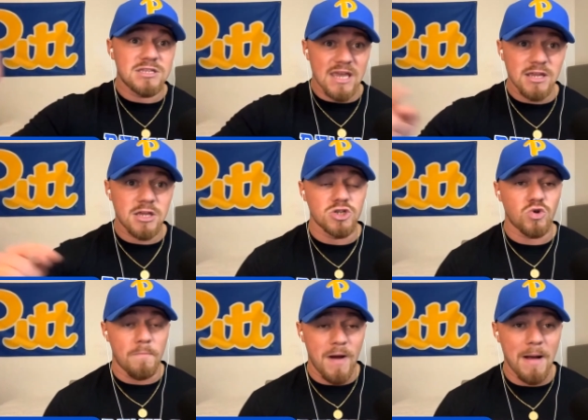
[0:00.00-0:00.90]
then it goes to
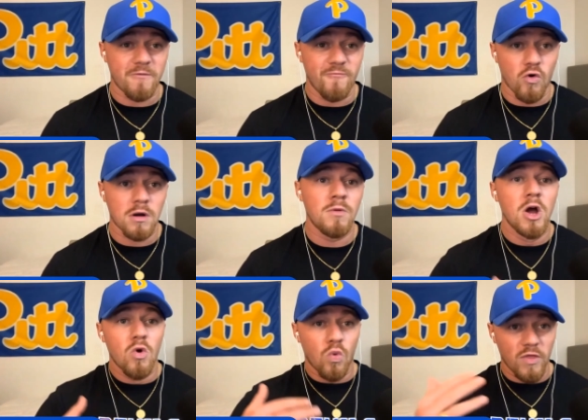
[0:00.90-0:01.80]
a public forum
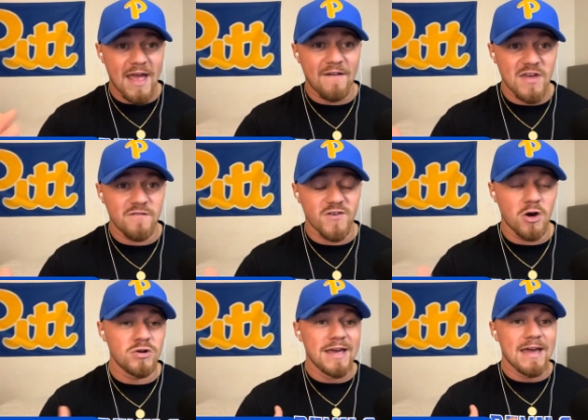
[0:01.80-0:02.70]
where they have that
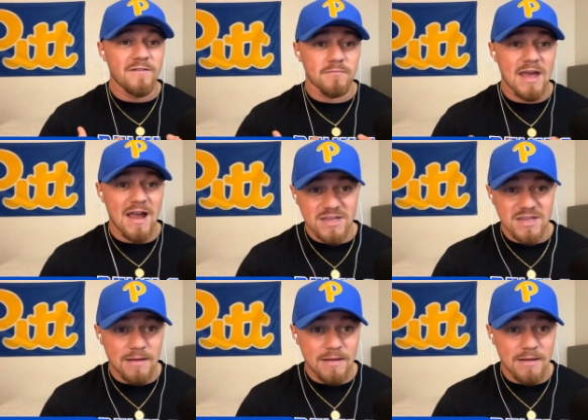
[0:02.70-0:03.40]
vote. And from everything I'm